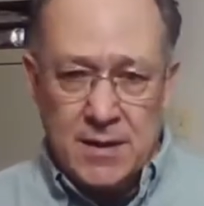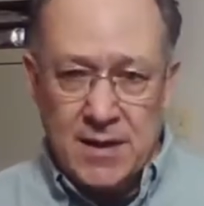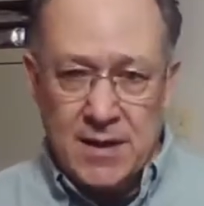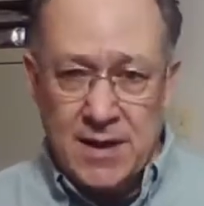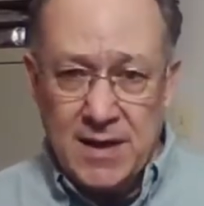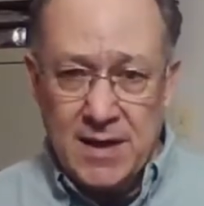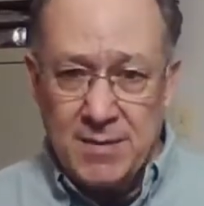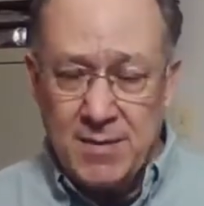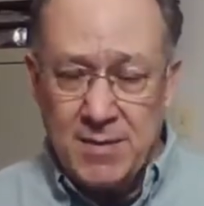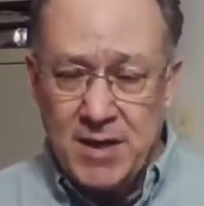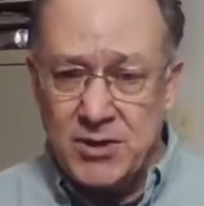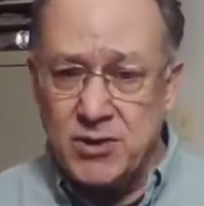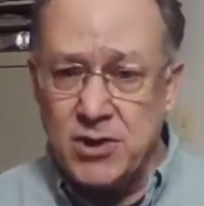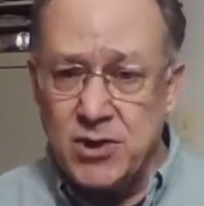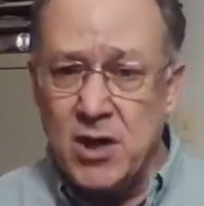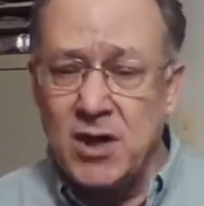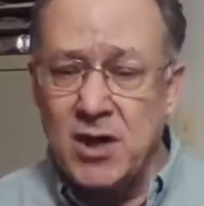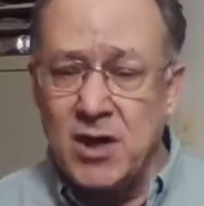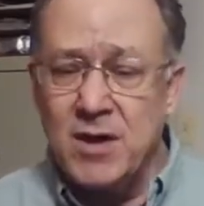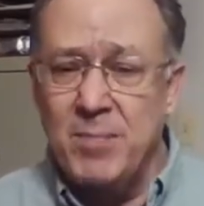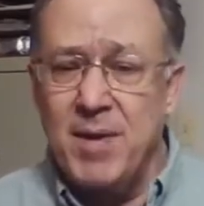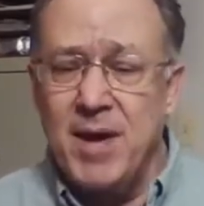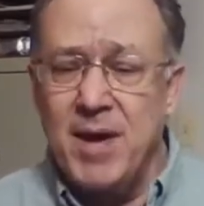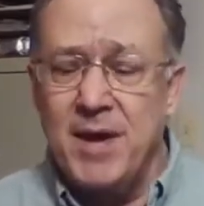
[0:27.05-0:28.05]
And I'm going to
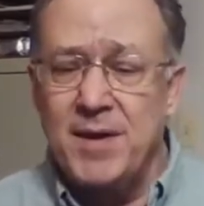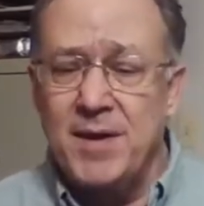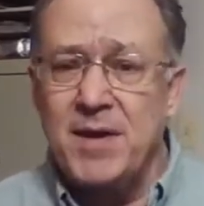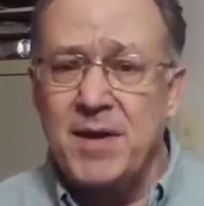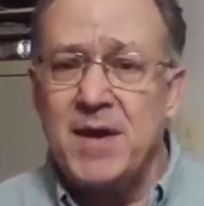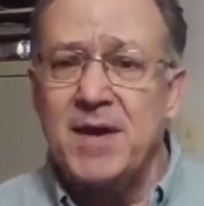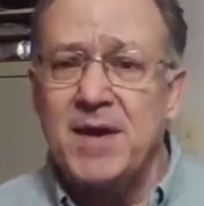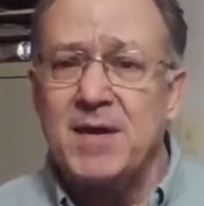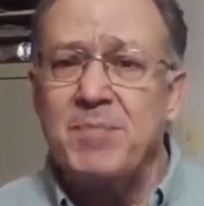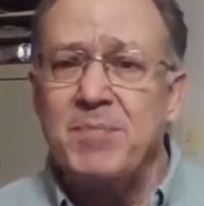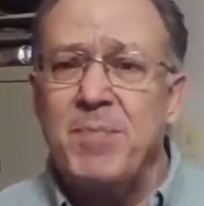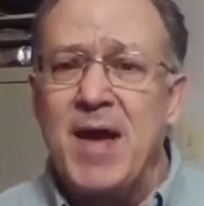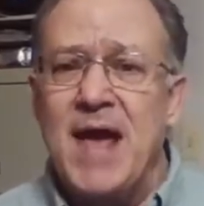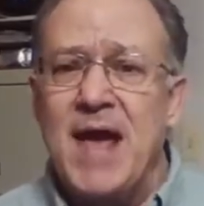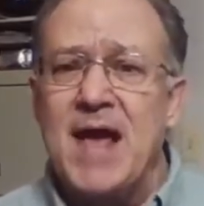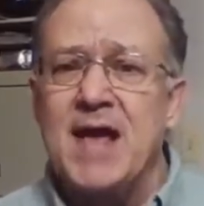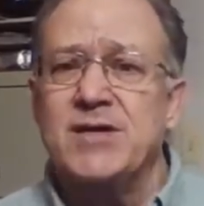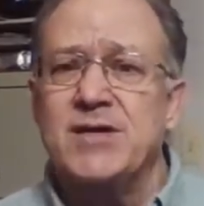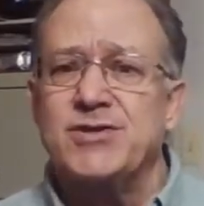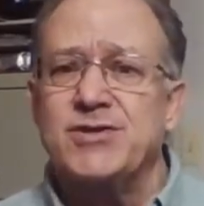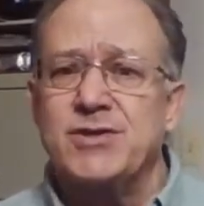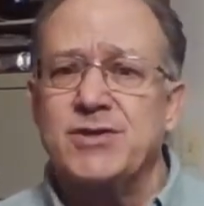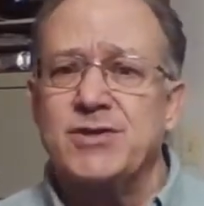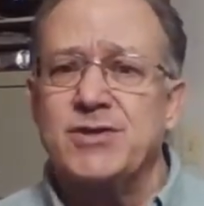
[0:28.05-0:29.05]
talk about
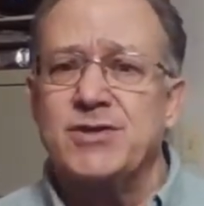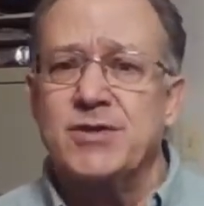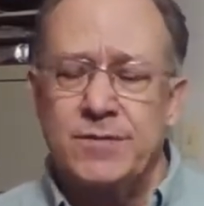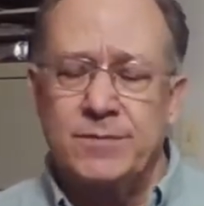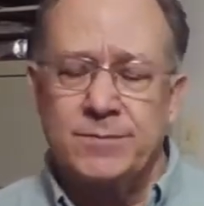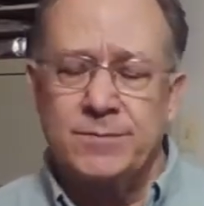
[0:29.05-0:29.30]
Onpassive.